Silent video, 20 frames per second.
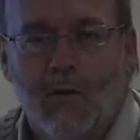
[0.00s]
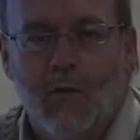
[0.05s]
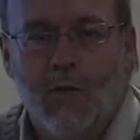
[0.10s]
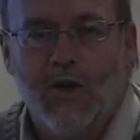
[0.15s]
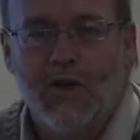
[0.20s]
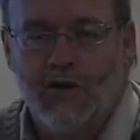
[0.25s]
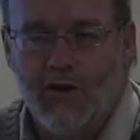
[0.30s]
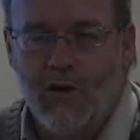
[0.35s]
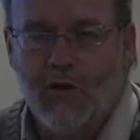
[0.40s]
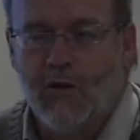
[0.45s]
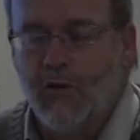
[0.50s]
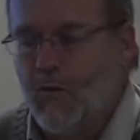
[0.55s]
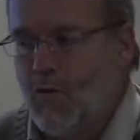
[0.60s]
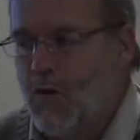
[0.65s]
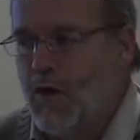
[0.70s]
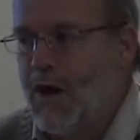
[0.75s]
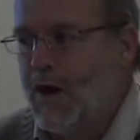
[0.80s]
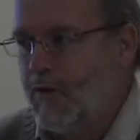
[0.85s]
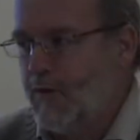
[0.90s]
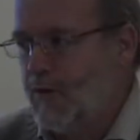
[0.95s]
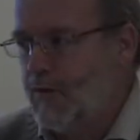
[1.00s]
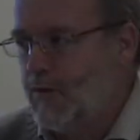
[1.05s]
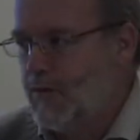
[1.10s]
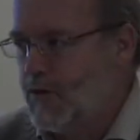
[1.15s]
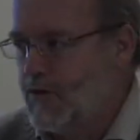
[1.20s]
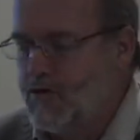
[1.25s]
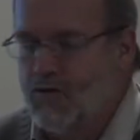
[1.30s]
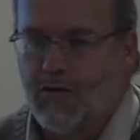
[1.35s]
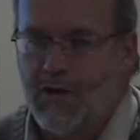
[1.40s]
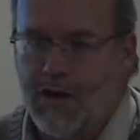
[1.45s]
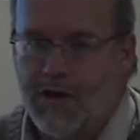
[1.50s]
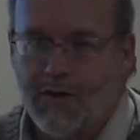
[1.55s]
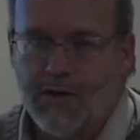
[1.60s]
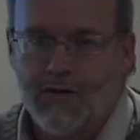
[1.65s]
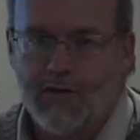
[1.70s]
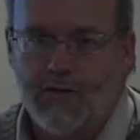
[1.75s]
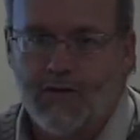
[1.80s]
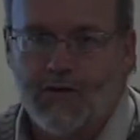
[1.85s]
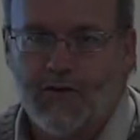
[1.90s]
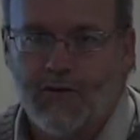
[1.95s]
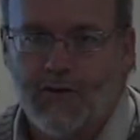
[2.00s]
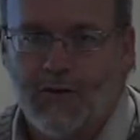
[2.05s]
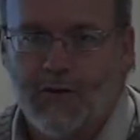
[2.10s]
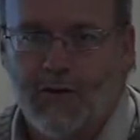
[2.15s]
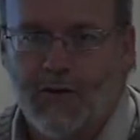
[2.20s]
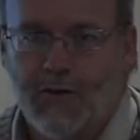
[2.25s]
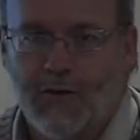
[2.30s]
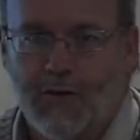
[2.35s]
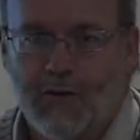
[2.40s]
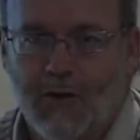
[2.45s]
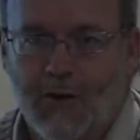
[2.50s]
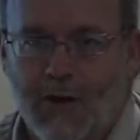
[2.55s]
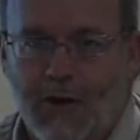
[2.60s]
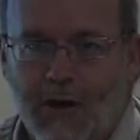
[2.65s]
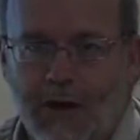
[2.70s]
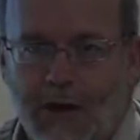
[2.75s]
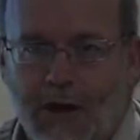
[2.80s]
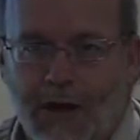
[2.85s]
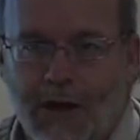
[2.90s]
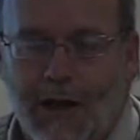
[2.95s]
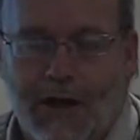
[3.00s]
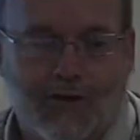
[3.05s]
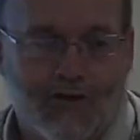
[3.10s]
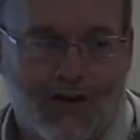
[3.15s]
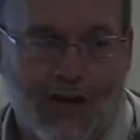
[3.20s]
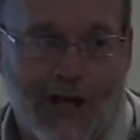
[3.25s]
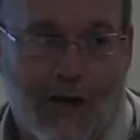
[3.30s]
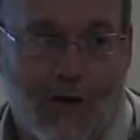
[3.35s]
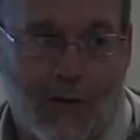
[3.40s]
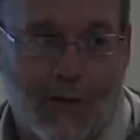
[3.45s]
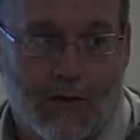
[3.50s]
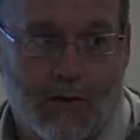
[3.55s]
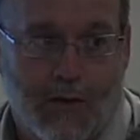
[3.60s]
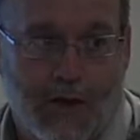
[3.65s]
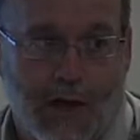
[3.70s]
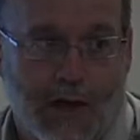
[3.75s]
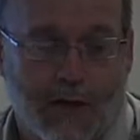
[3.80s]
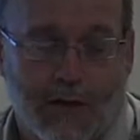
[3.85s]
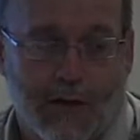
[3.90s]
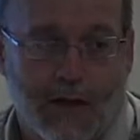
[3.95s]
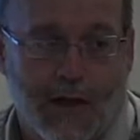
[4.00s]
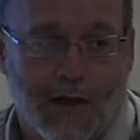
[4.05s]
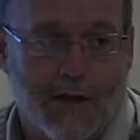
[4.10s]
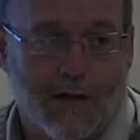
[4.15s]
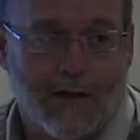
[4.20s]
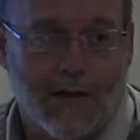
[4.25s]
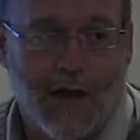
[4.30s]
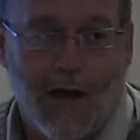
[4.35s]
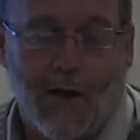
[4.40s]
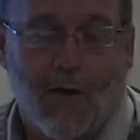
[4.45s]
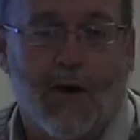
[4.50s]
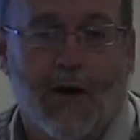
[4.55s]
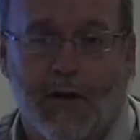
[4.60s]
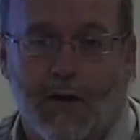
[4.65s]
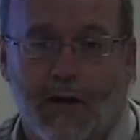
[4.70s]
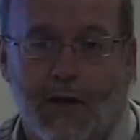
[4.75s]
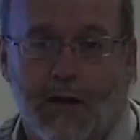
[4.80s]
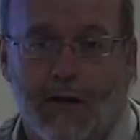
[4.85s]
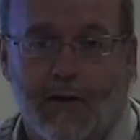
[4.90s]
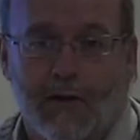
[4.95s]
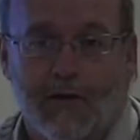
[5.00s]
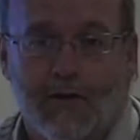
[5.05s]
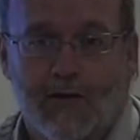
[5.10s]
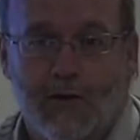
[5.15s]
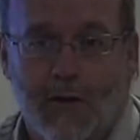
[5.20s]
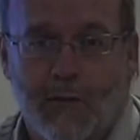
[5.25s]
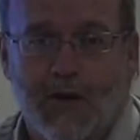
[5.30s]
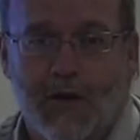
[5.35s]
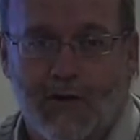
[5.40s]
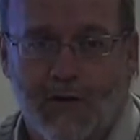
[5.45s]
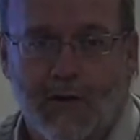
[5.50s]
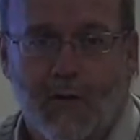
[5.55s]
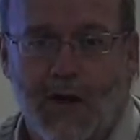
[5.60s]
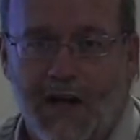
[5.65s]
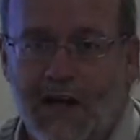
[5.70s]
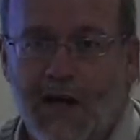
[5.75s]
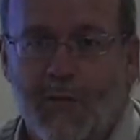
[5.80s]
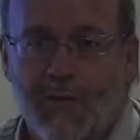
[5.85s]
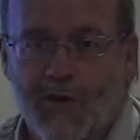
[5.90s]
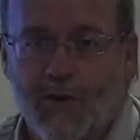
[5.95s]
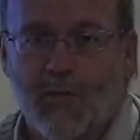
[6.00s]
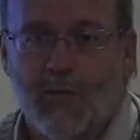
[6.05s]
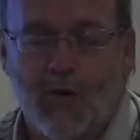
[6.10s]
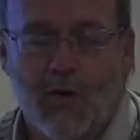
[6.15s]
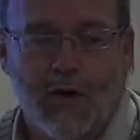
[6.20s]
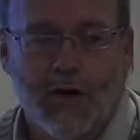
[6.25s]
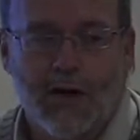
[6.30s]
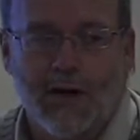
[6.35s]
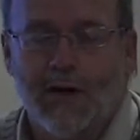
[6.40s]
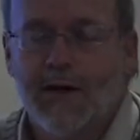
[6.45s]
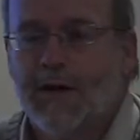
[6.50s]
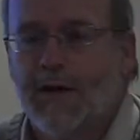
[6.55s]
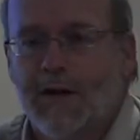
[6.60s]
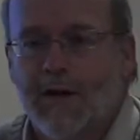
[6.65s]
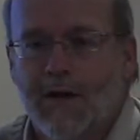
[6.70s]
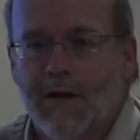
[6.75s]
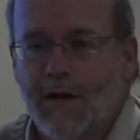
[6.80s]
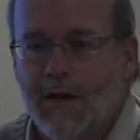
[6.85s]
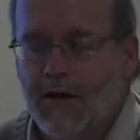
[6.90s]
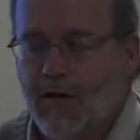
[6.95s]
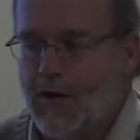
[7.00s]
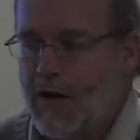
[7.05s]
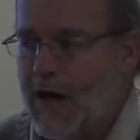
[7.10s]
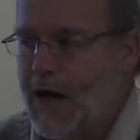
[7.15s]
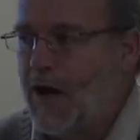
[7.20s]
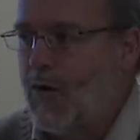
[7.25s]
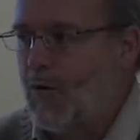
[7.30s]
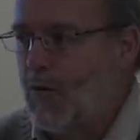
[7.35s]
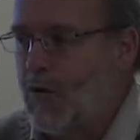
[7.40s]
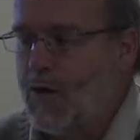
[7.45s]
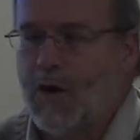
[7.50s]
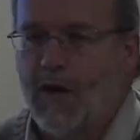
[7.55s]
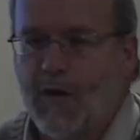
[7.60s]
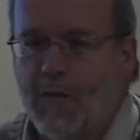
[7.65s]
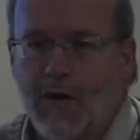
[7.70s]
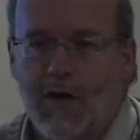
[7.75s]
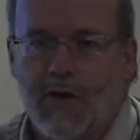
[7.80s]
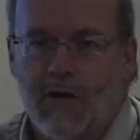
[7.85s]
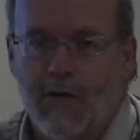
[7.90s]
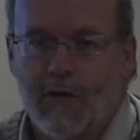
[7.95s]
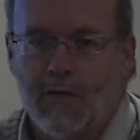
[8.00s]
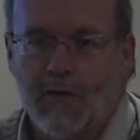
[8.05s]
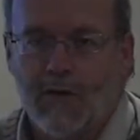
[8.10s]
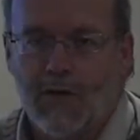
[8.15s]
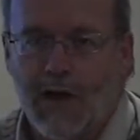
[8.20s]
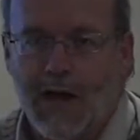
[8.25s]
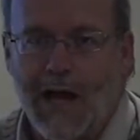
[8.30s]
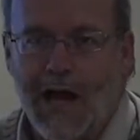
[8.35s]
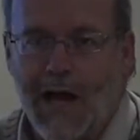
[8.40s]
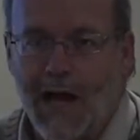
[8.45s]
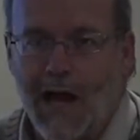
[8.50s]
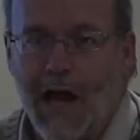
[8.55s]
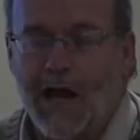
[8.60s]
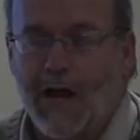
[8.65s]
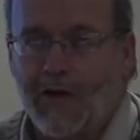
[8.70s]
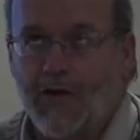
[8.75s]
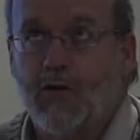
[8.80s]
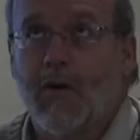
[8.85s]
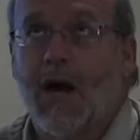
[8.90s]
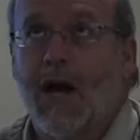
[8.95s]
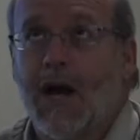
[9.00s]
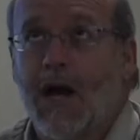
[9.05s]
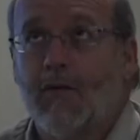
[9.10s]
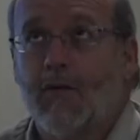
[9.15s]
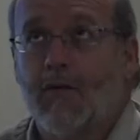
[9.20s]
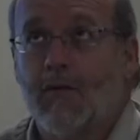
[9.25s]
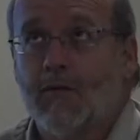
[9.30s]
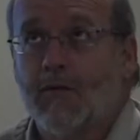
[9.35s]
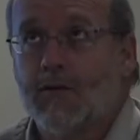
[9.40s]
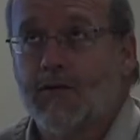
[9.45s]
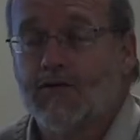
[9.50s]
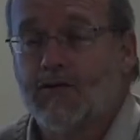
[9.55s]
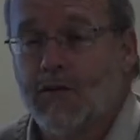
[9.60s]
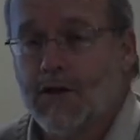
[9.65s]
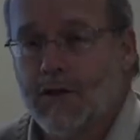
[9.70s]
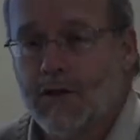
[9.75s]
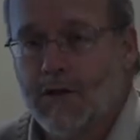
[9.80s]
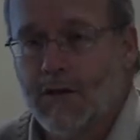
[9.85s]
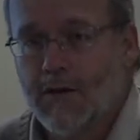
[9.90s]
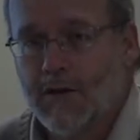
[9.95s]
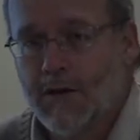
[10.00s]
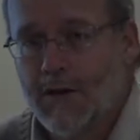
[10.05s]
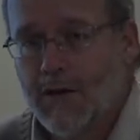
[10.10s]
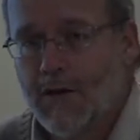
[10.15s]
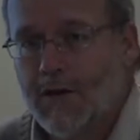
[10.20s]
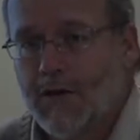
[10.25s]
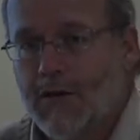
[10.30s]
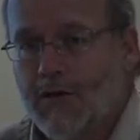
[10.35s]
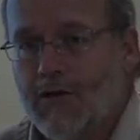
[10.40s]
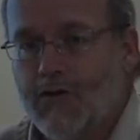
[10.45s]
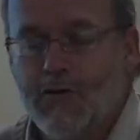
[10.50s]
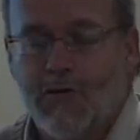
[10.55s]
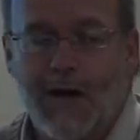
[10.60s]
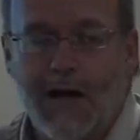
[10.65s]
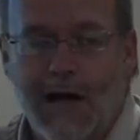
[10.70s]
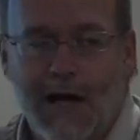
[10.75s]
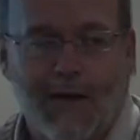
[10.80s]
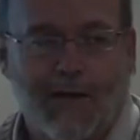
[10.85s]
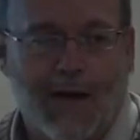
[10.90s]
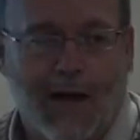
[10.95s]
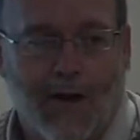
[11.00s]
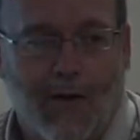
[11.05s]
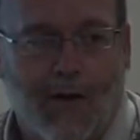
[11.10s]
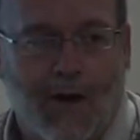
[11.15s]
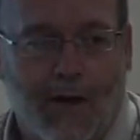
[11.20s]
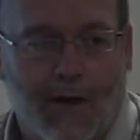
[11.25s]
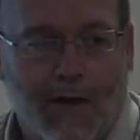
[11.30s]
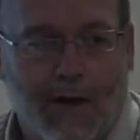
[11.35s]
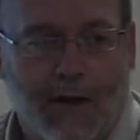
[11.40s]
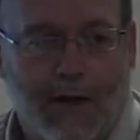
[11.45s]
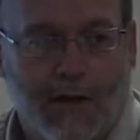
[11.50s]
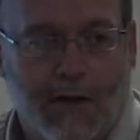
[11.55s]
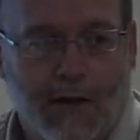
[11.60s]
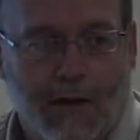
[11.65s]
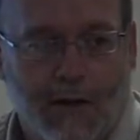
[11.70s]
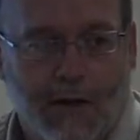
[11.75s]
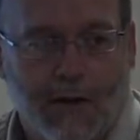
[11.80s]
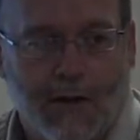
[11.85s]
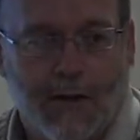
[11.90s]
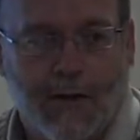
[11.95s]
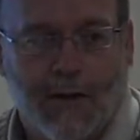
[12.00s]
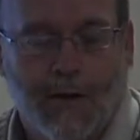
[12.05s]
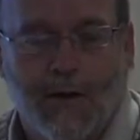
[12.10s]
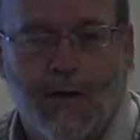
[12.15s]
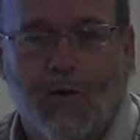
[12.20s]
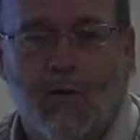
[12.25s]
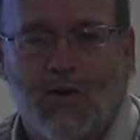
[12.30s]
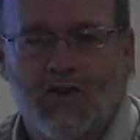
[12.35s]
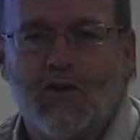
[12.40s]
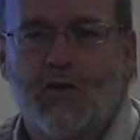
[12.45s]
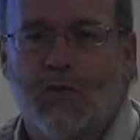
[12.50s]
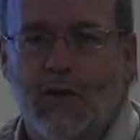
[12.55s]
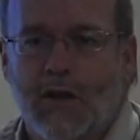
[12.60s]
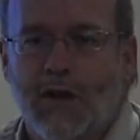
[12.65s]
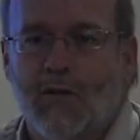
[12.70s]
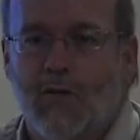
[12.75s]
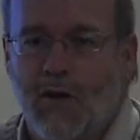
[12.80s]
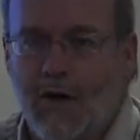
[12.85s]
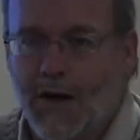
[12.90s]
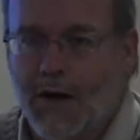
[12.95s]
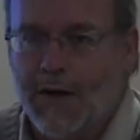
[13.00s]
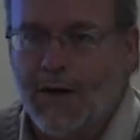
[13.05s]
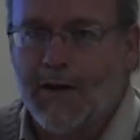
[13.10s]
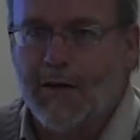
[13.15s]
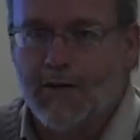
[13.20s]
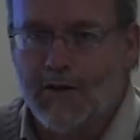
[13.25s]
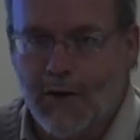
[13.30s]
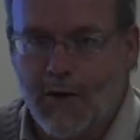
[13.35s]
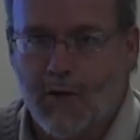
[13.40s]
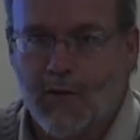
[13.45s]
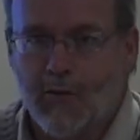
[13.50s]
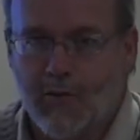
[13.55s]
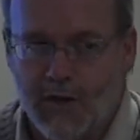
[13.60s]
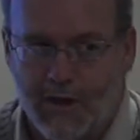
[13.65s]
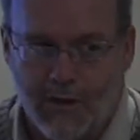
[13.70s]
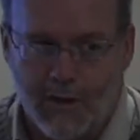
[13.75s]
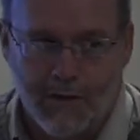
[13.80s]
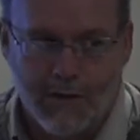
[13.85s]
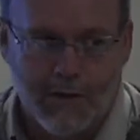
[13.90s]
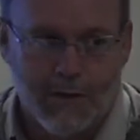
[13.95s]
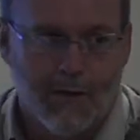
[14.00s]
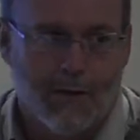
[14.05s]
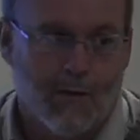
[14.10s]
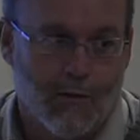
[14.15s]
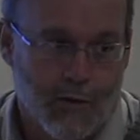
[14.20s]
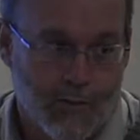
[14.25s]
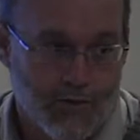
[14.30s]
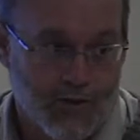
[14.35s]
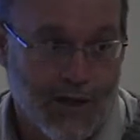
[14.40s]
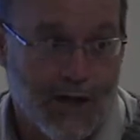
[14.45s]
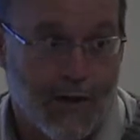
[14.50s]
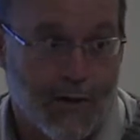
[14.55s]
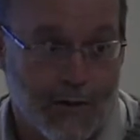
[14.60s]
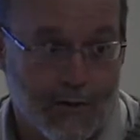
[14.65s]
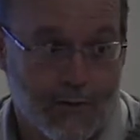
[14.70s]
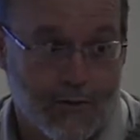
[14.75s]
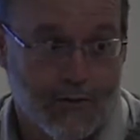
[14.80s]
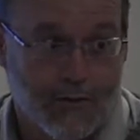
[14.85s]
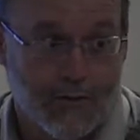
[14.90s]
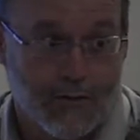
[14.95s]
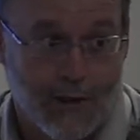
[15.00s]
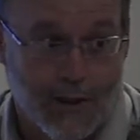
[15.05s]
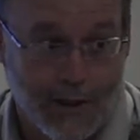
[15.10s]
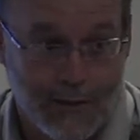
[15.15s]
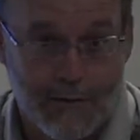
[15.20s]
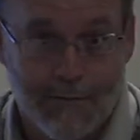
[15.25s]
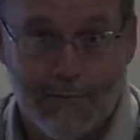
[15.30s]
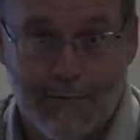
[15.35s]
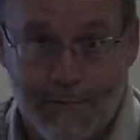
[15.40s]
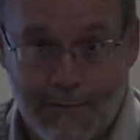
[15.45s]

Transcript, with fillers: We don't want refrigerators and shower and hot water heaters. I mean, if you wake up in the morning, you're not worried about do I have a refrigerator? Do I have a hot water heater? What you really want is cold beer and warm showers, right?